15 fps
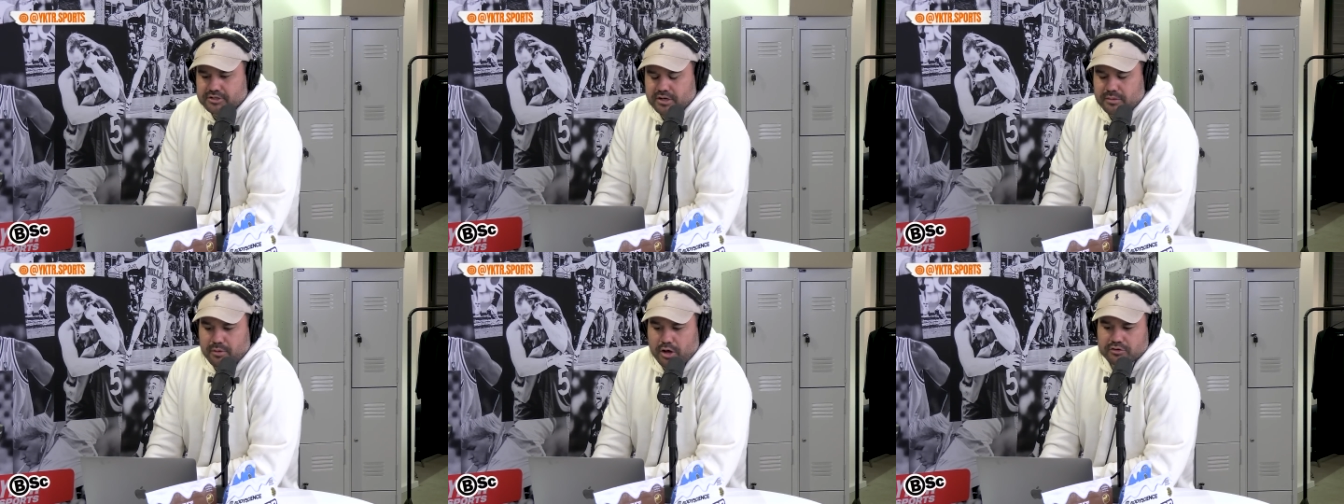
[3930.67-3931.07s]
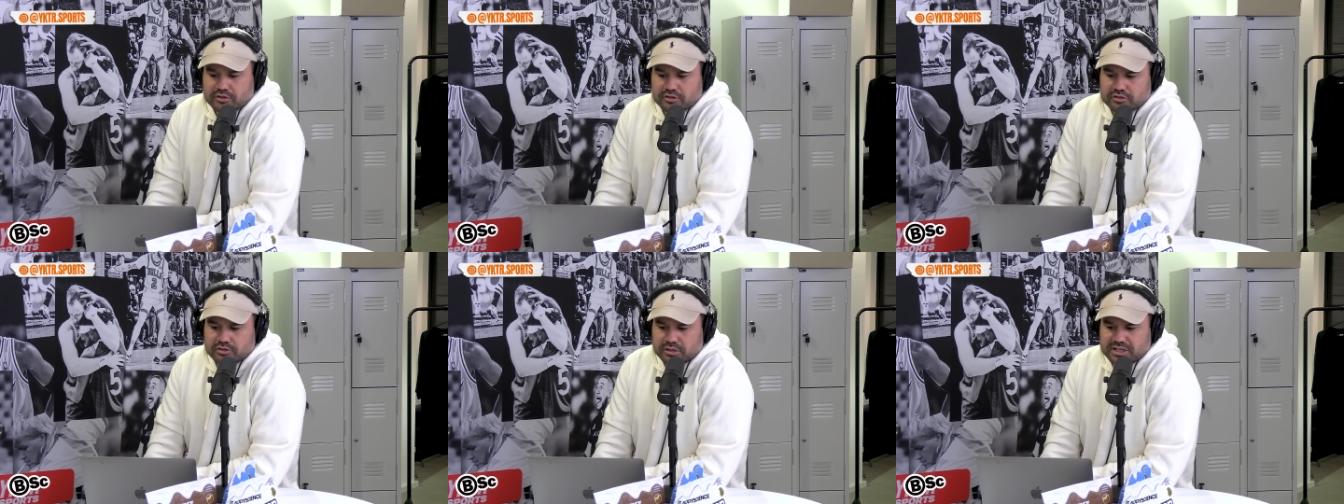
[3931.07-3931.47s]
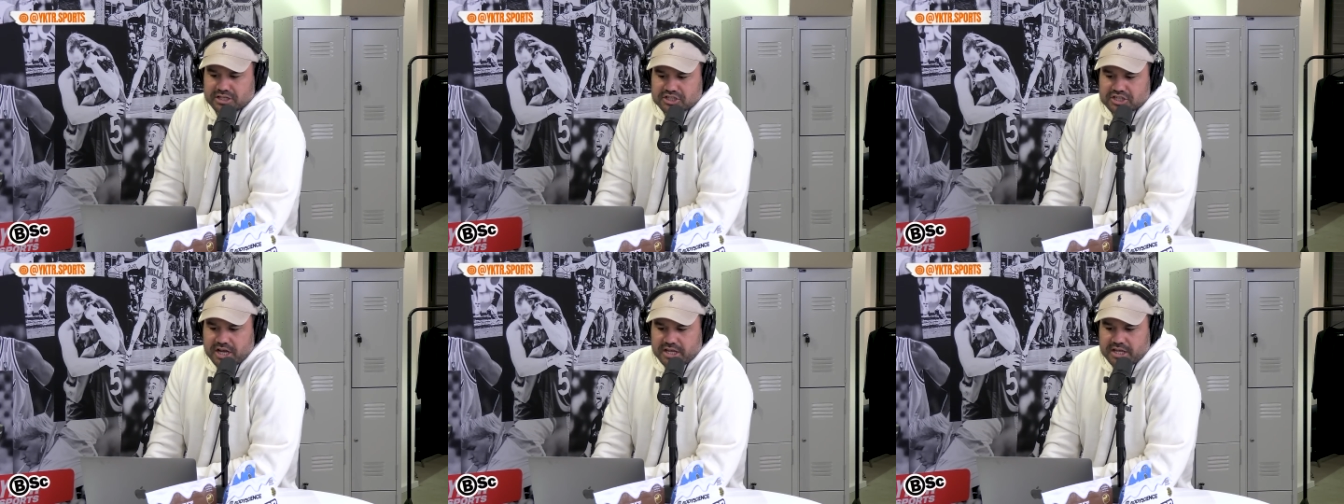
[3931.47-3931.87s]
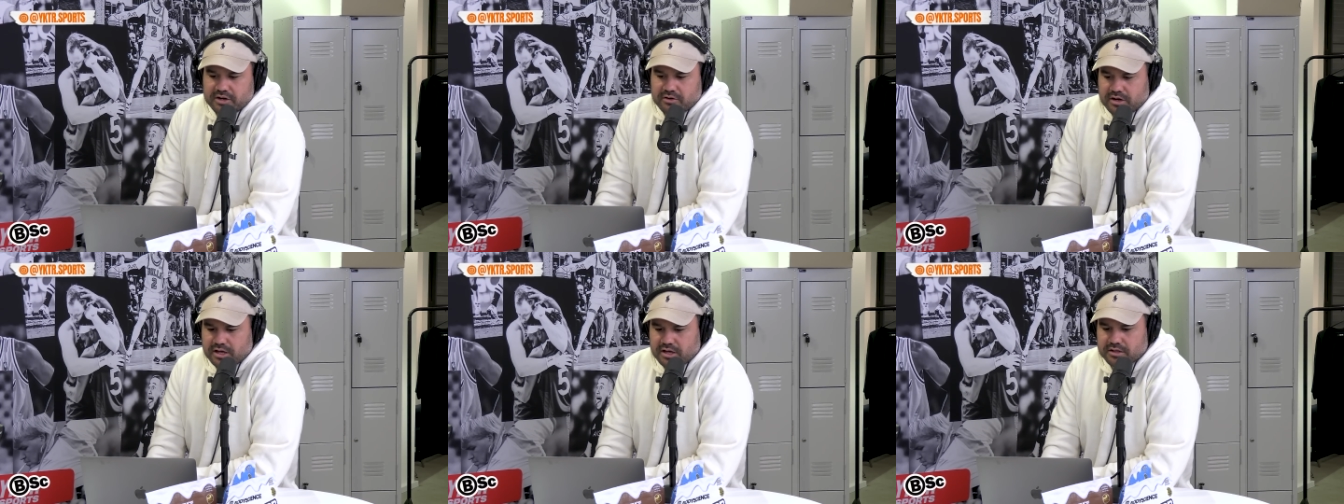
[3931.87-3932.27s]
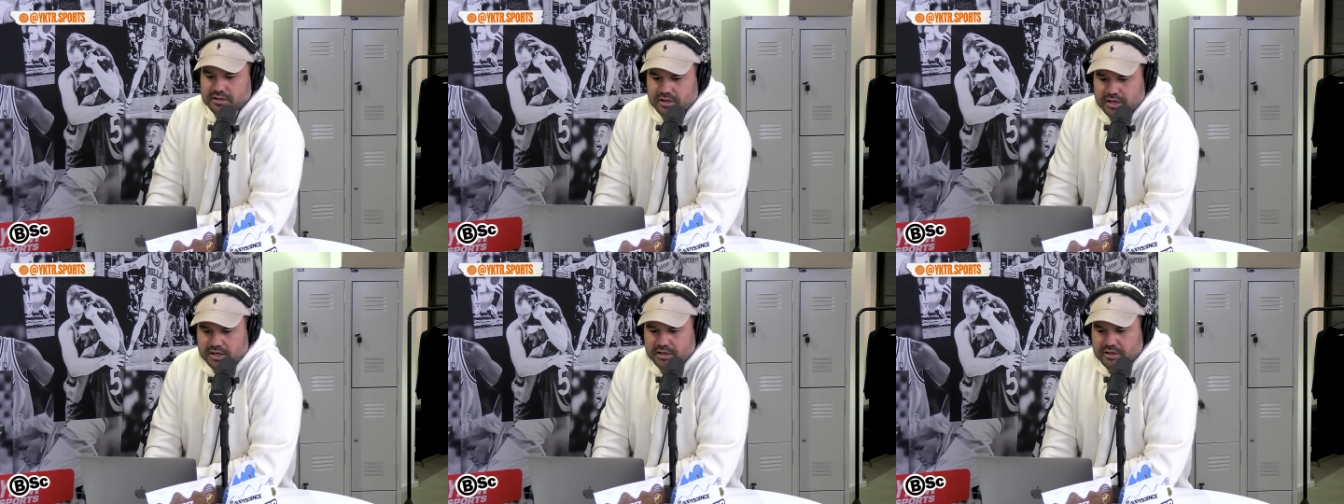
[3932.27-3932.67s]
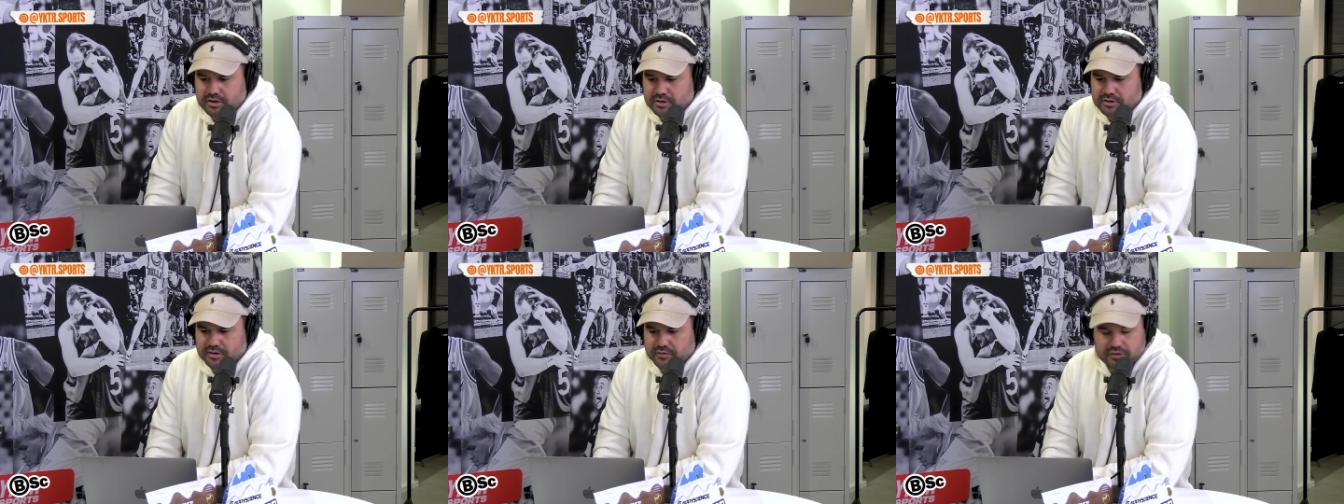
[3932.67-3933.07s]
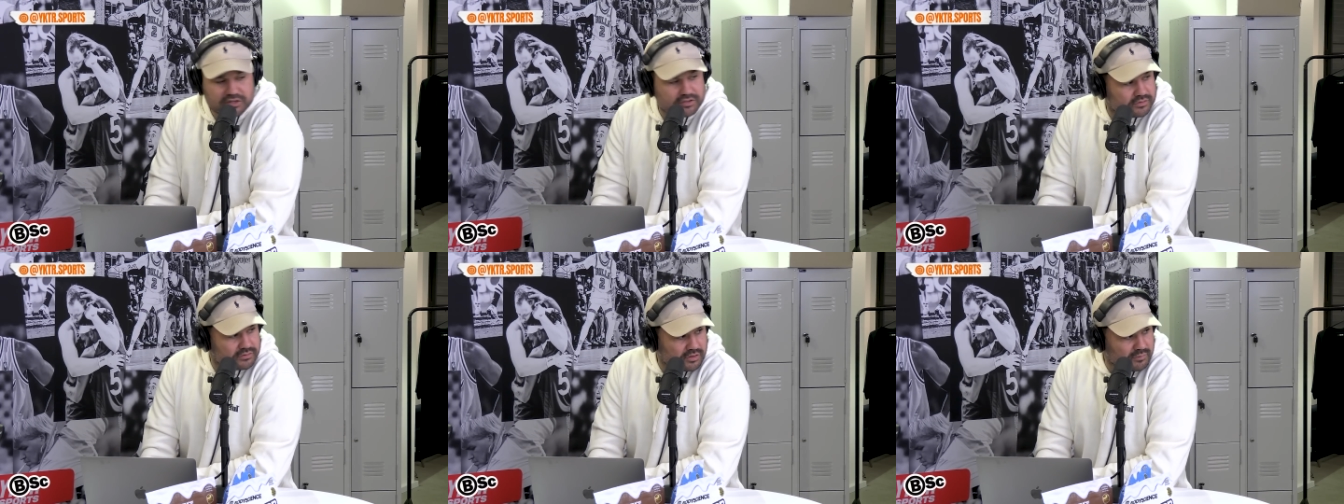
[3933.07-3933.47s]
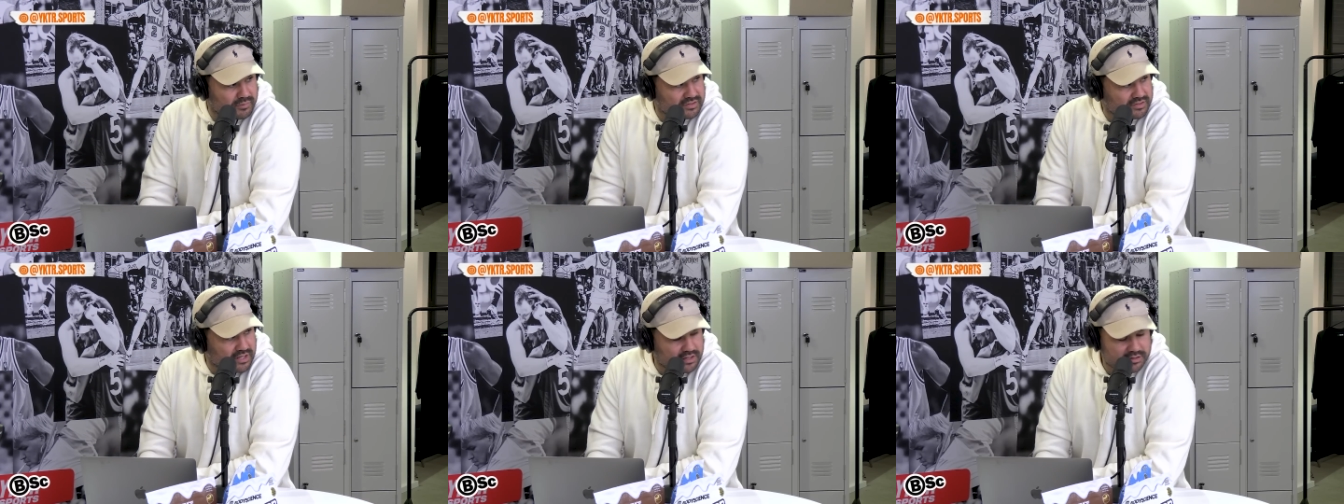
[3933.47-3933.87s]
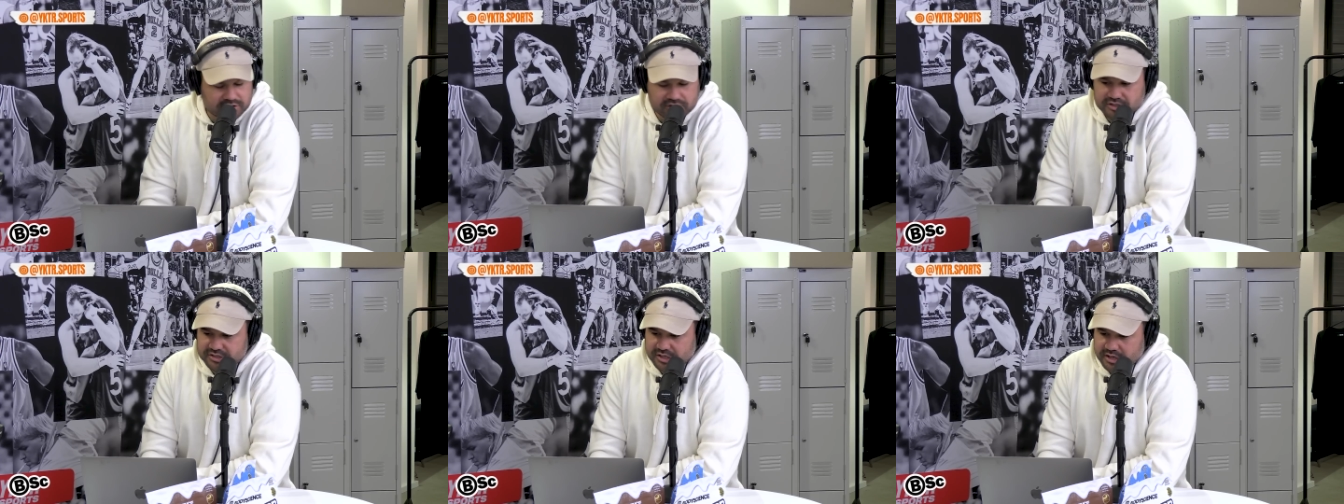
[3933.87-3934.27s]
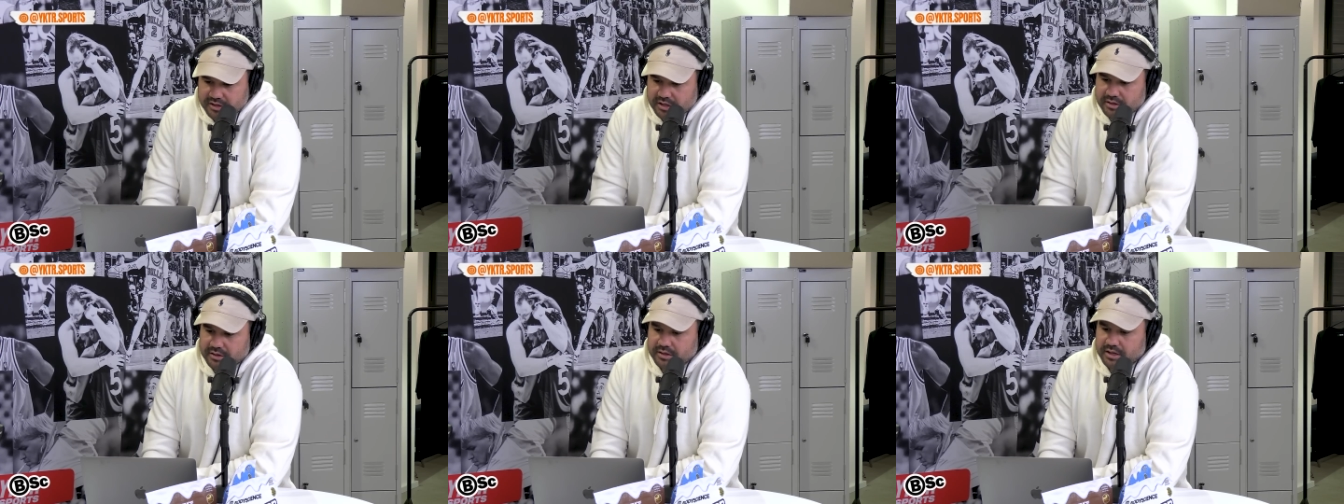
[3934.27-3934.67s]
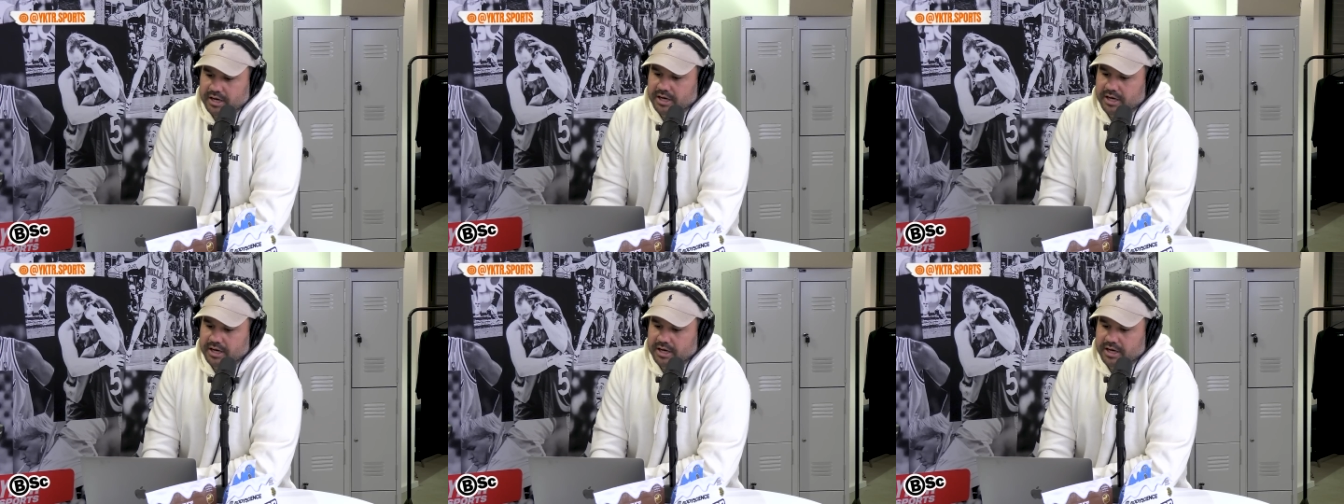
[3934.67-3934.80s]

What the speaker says: Moses Sully and Jake are out. I don't know if did I miss that? Did you say that?